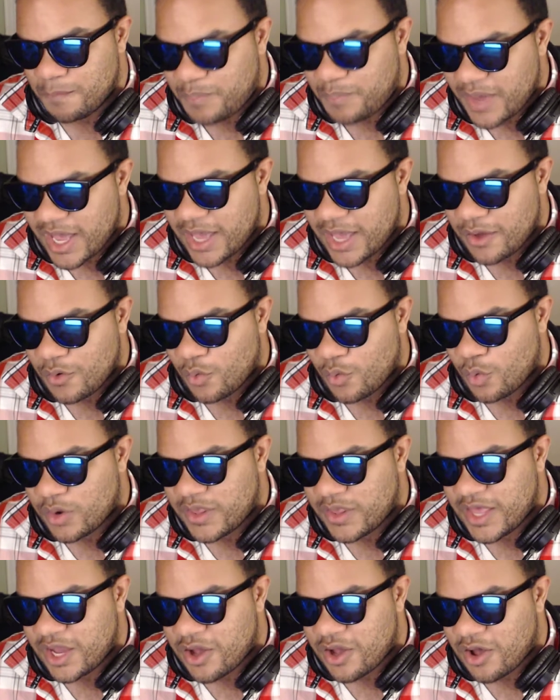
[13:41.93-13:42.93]
but
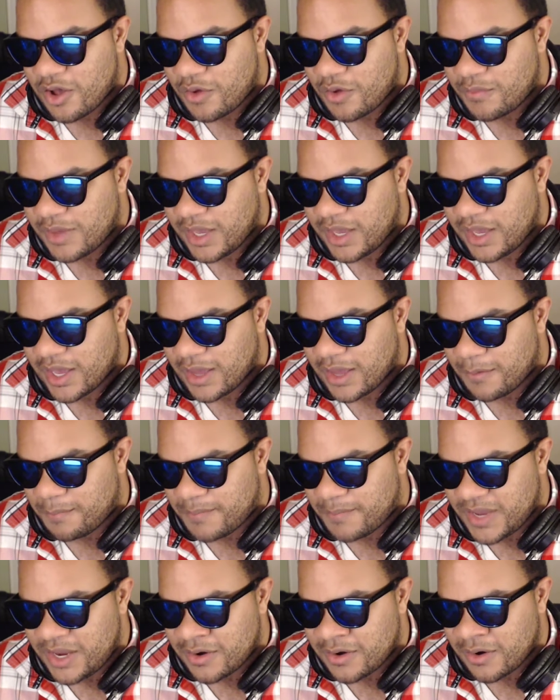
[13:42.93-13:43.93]
when they call me a
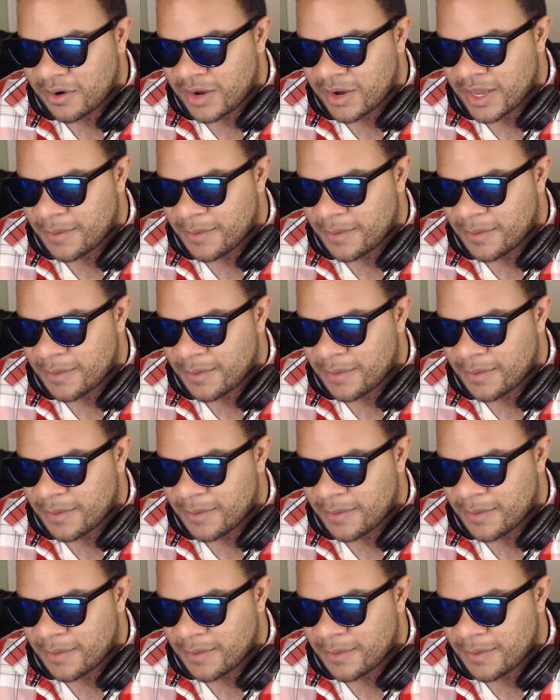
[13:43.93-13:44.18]
beaner,